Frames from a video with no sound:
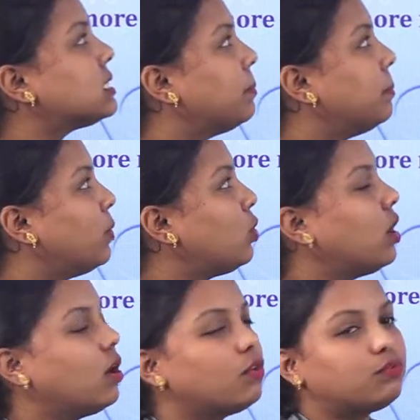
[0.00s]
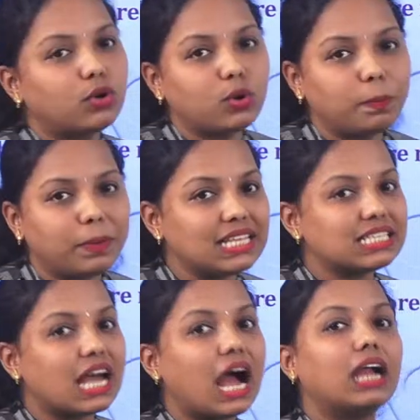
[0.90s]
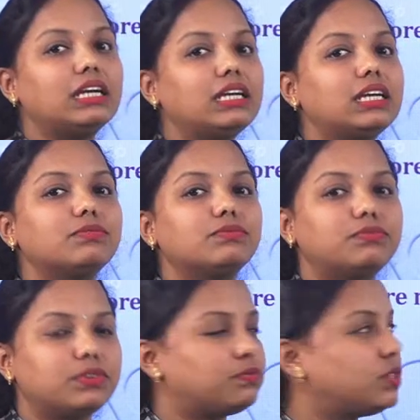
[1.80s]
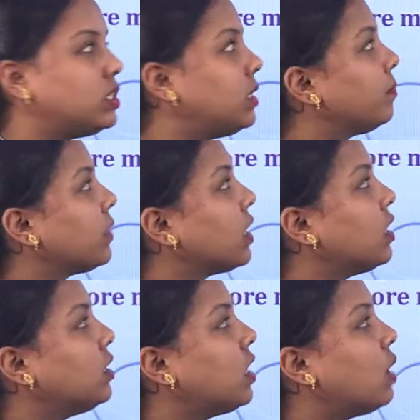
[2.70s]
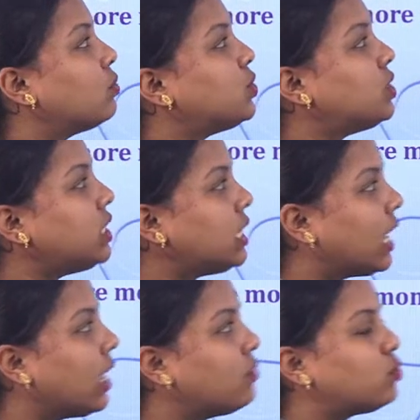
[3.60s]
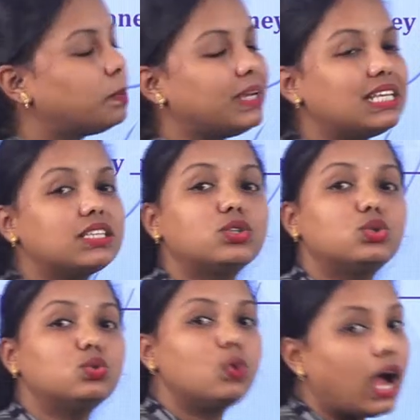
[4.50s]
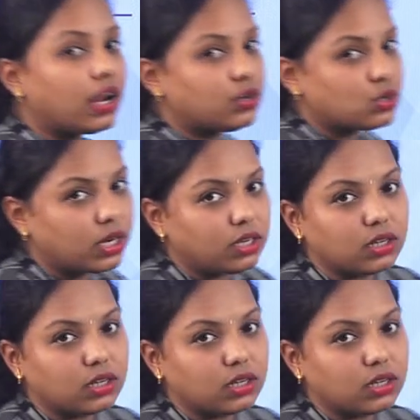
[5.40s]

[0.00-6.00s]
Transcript: a book for rupees 150. Now, she gave rupees 200